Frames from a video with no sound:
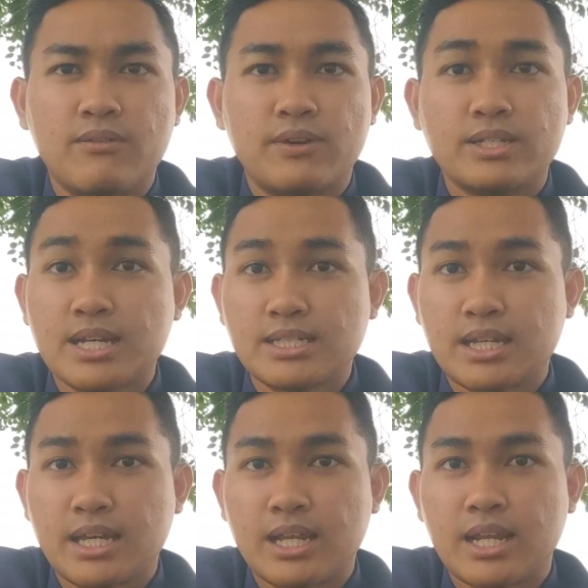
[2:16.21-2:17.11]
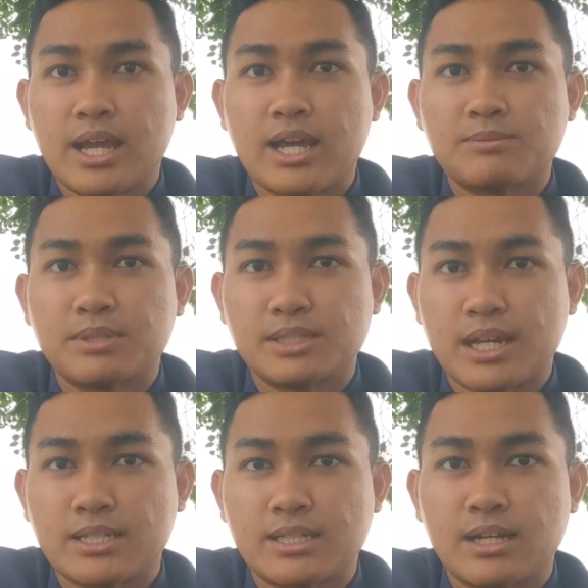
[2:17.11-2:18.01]
For the test kit that has been
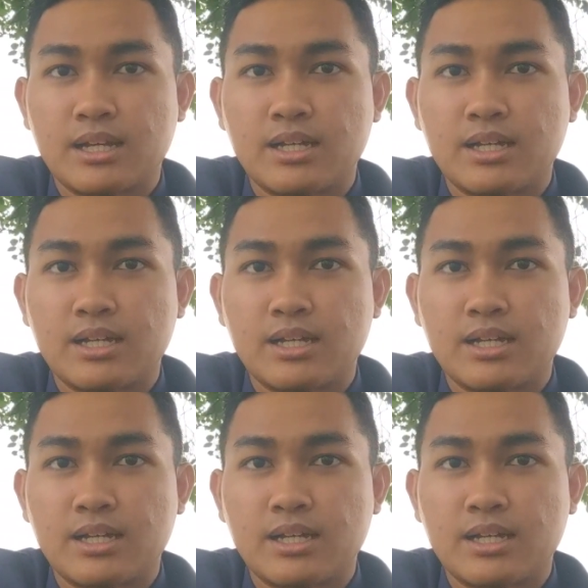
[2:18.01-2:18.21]
sent,